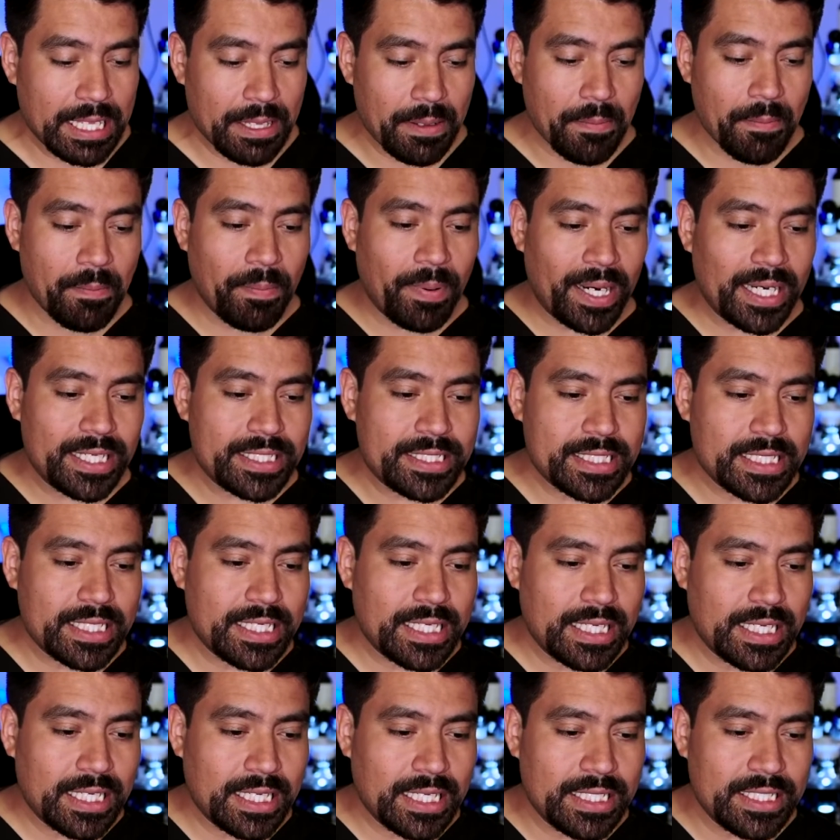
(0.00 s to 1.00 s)
But
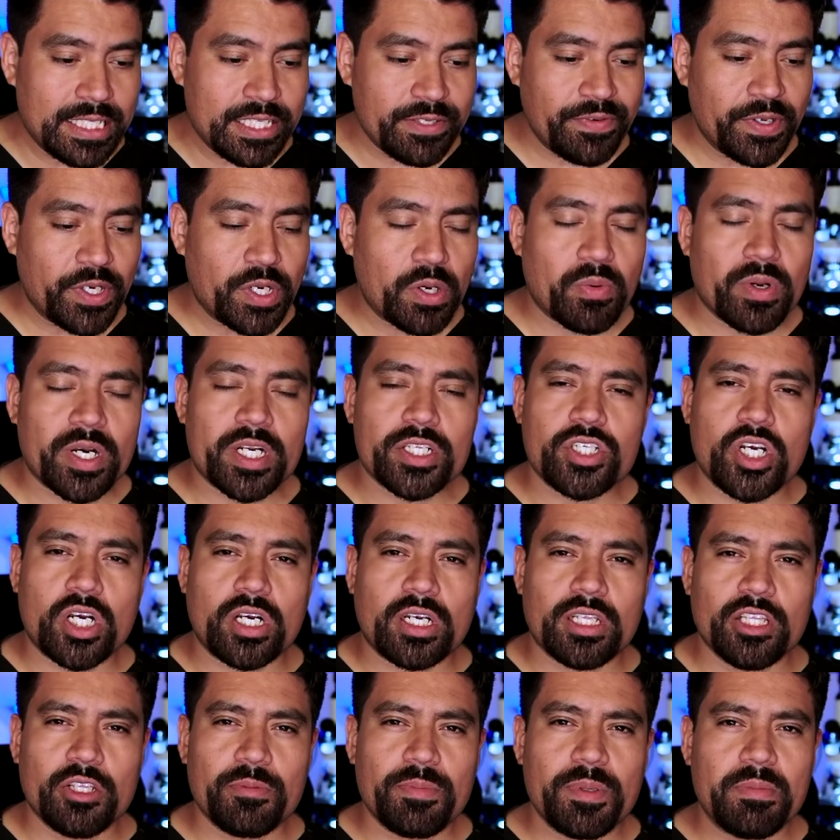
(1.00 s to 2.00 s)
in this video, I want to talk
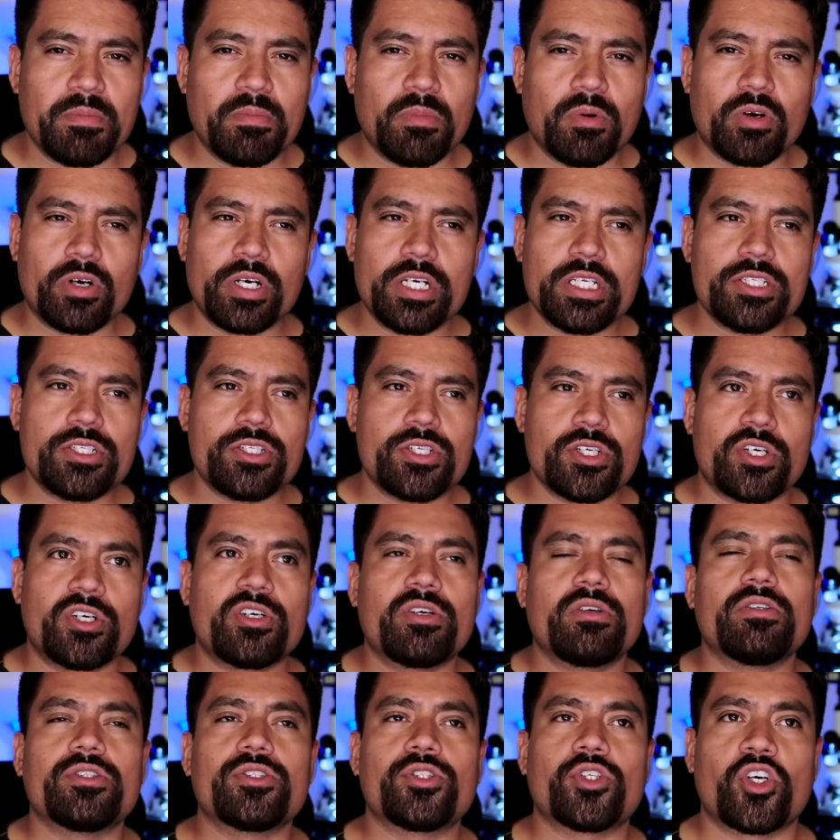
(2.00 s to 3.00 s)
a little bit more in
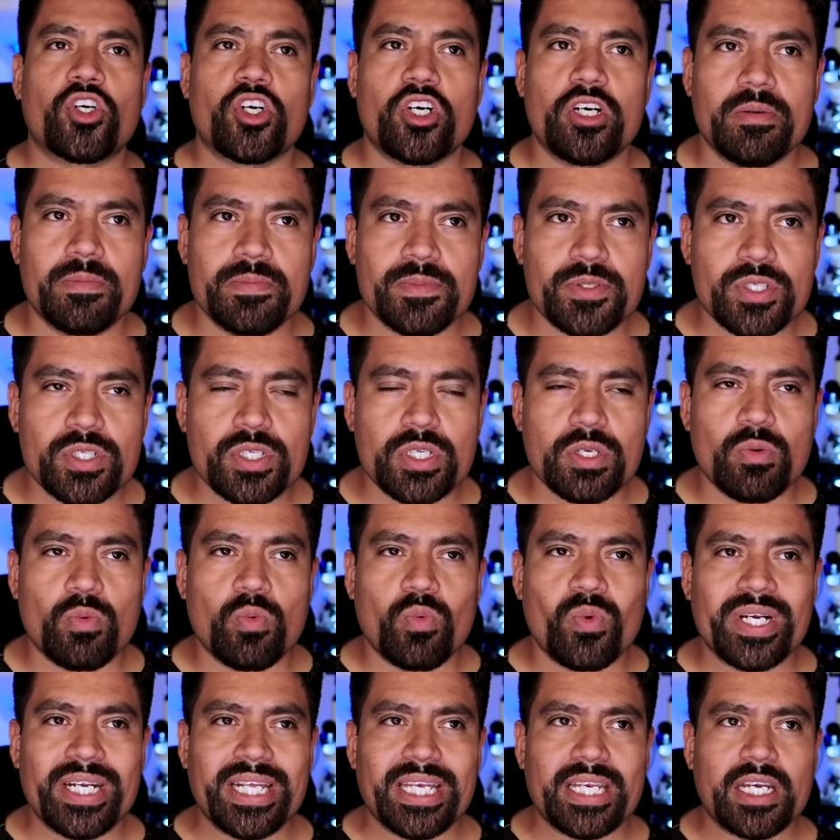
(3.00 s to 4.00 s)
general terms
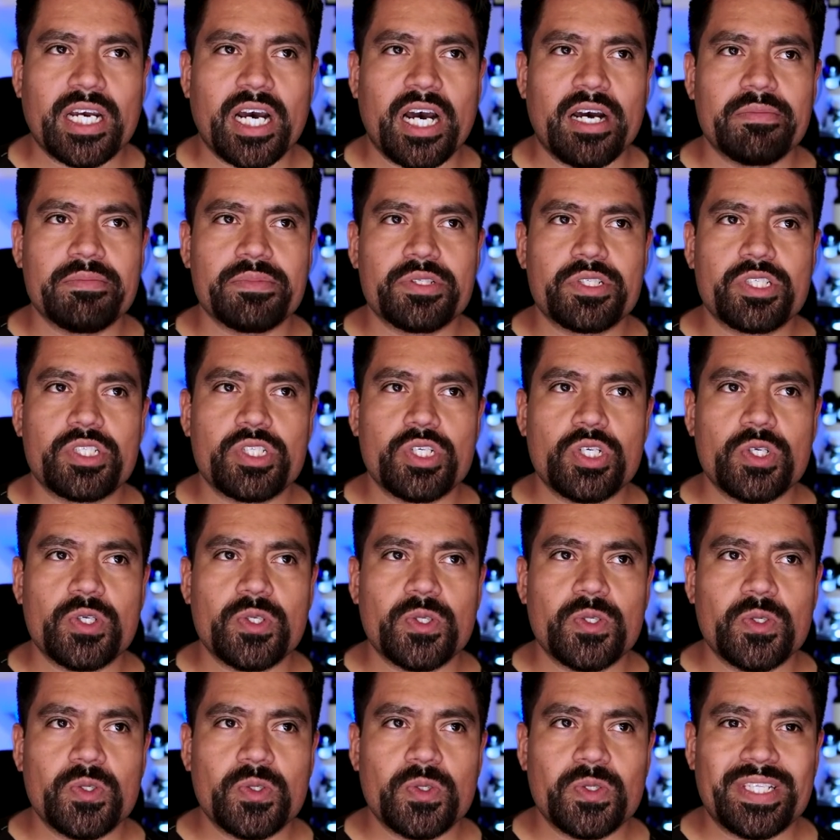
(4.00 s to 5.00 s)
when it comes
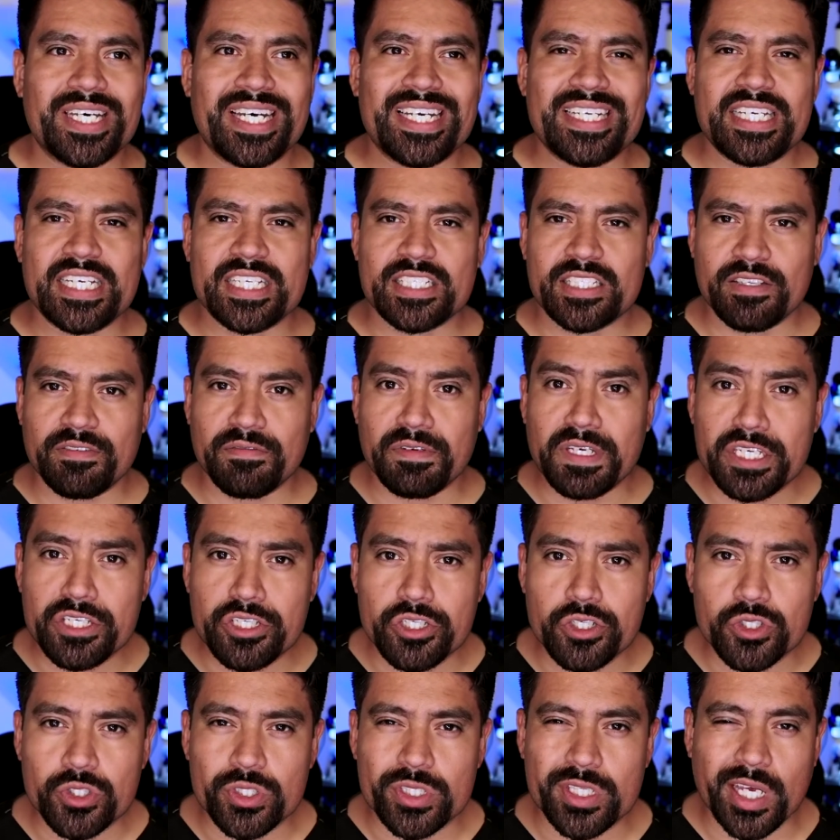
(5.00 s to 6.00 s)
to digestive
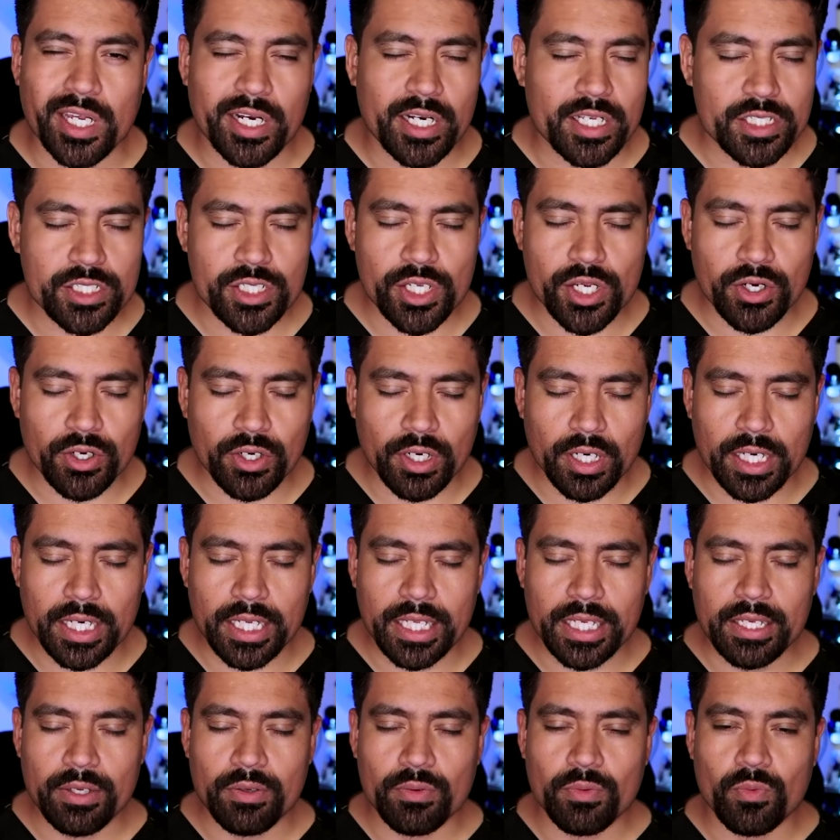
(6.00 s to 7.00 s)
issues, not
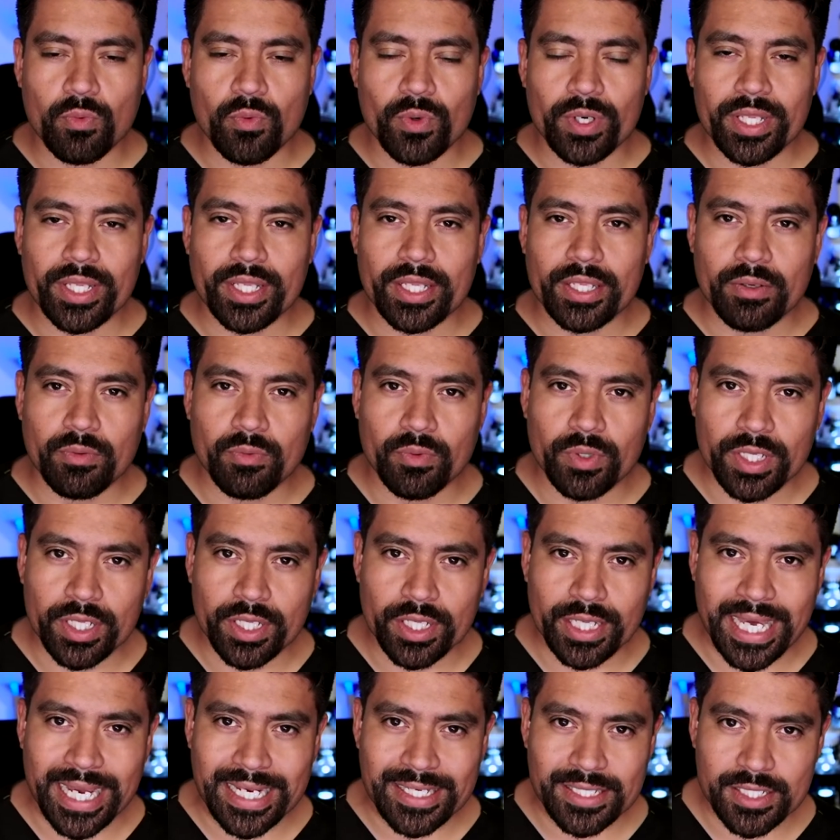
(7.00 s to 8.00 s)
necessarily
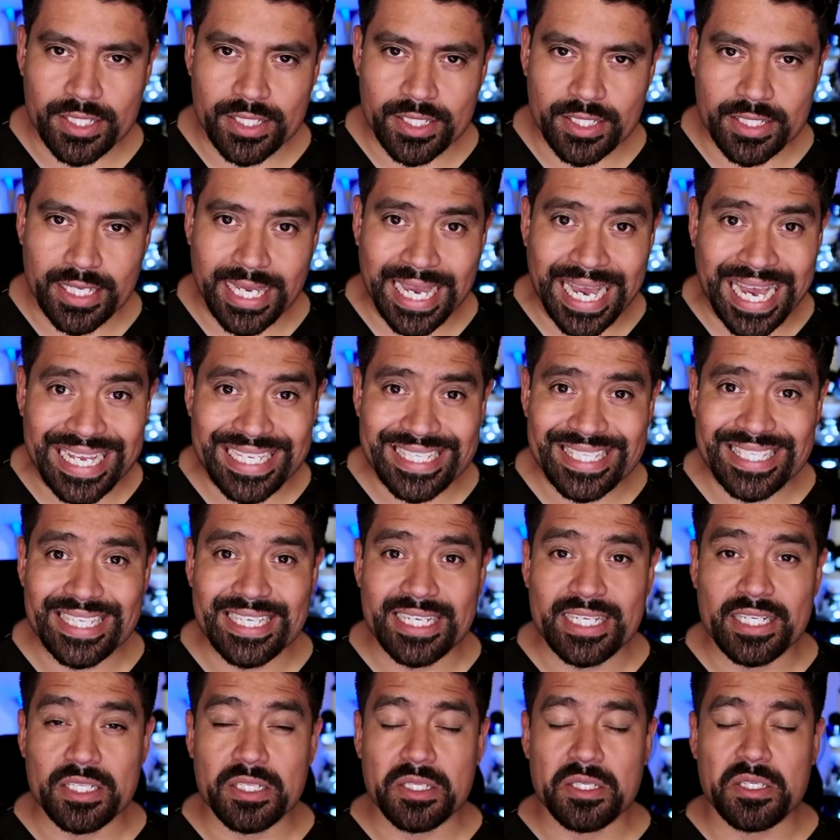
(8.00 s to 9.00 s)
with excess
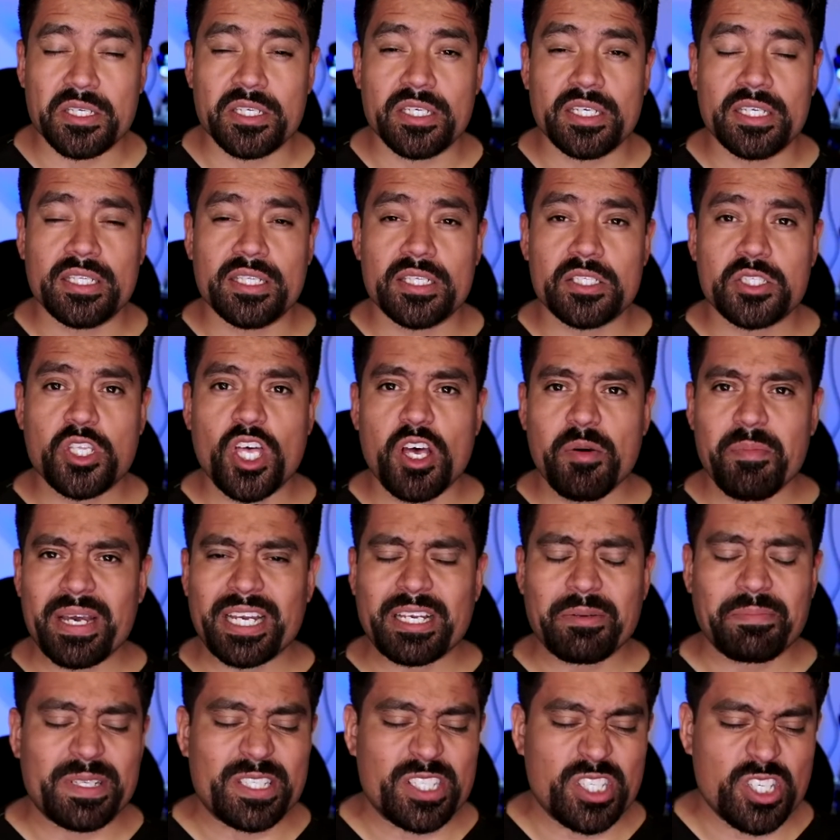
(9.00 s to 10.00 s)
acid in the
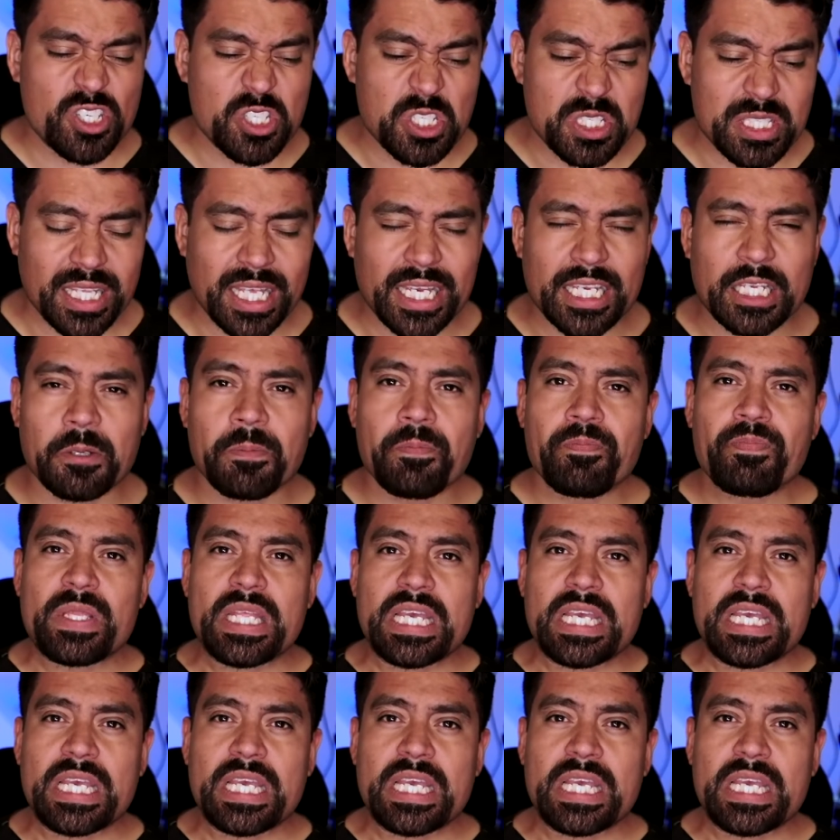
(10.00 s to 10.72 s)
stomach, but just like